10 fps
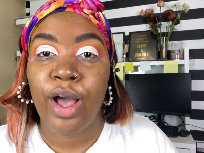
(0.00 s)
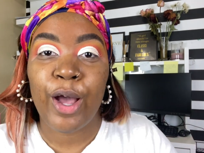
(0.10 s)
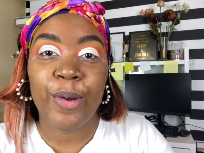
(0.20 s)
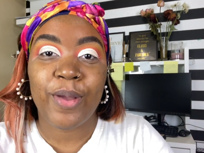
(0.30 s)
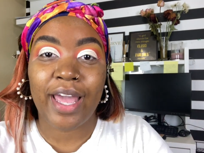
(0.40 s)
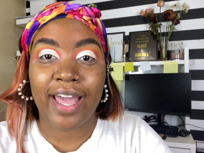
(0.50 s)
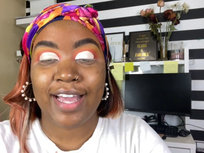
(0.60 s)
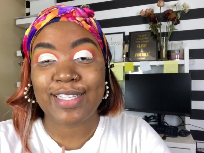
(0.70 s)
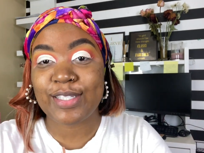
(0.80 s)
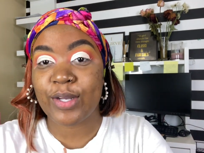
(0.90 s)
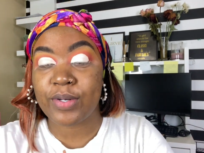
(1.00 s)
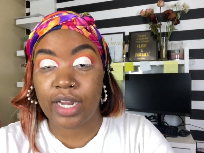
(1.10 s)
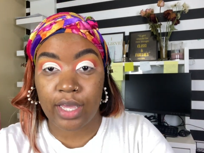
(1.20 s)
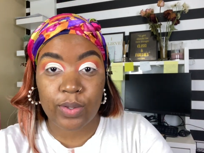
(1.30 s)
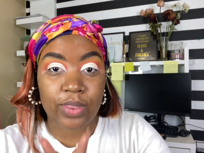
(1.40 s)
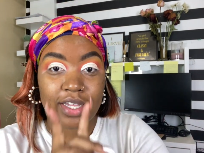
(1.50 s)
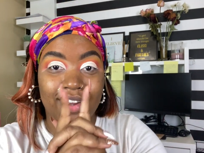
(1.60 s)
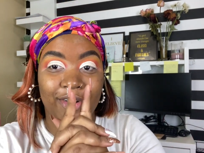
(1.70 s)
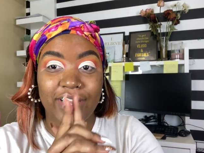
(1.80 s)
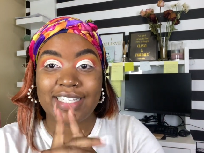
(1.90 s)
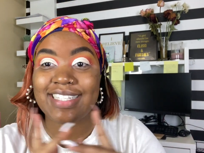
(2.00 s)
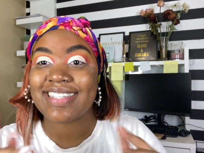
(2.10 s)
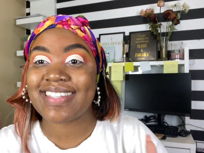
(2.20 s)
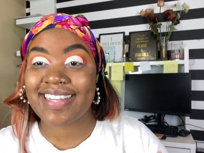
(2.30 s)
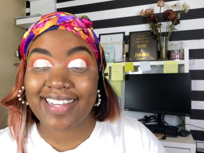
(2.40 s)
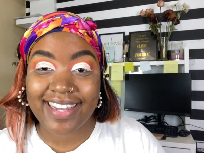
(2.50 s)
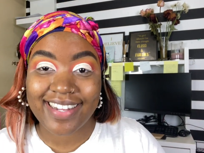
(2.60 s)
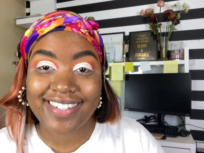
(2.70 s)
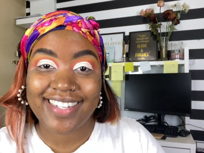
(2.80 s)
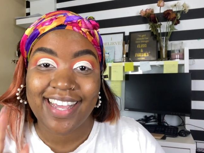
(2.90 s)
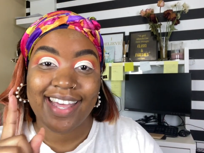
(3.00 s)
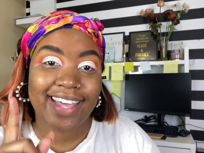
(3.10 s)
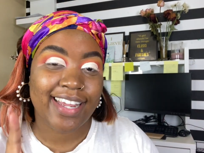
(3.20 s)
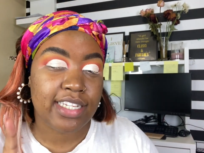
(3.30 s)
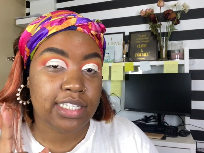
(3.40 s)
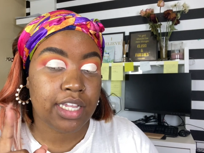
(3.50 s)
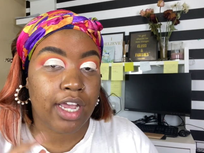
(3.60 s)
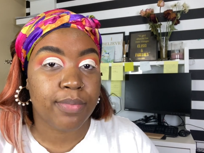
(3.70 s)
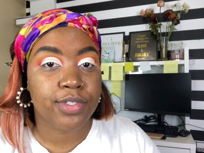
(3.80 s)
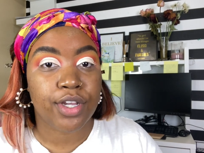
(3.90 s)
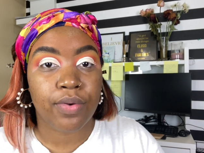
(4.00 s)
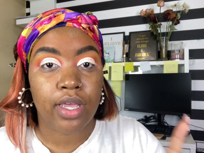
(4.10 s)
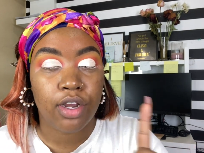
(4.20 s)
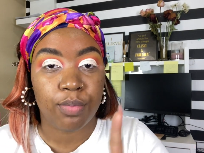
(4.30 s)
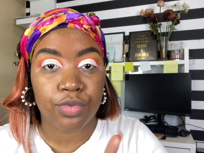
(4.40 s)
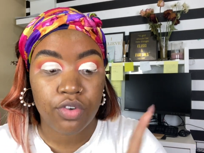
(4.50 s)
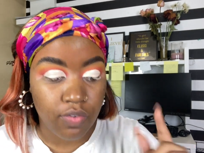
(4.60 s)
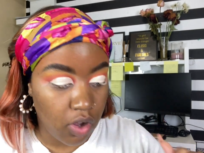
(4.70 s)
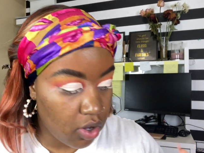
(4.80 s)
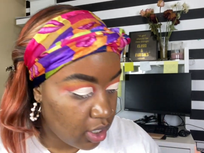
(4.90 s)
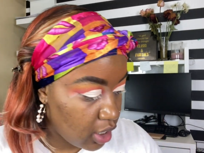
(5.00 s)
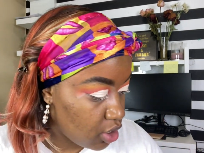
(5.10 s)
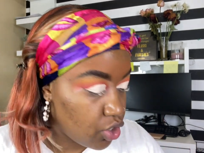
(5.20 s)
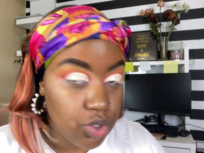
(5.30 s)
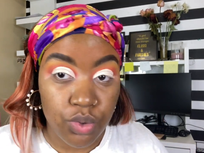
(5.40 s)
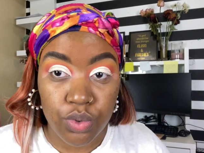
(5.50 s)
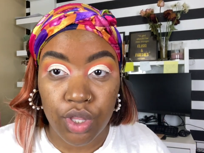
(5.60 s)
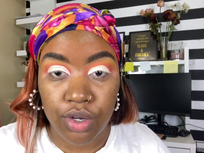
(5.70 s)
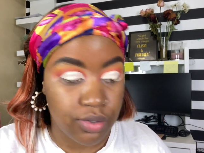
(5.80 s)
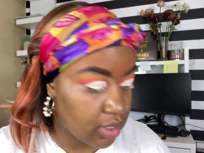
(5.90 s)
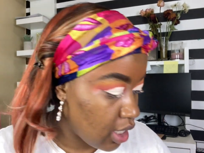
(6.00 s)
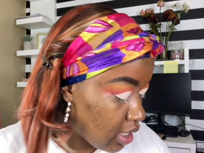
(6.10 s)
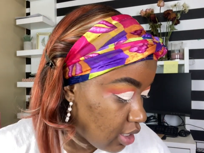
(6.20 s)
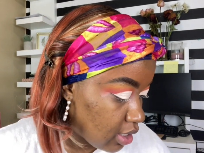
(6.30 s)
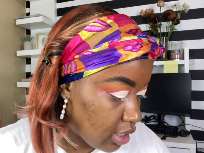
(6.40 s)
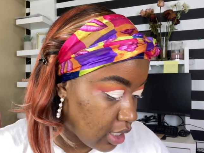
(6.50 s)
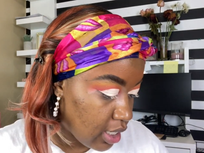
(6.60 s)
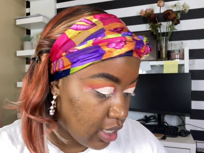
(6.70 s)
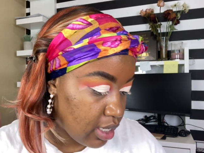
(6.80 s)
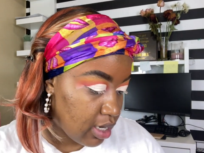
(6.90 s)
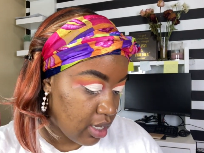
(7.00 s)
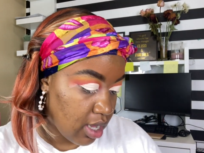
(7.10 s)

Okay, so now the crease is cut, and it's time to go ahead and move on into those lid,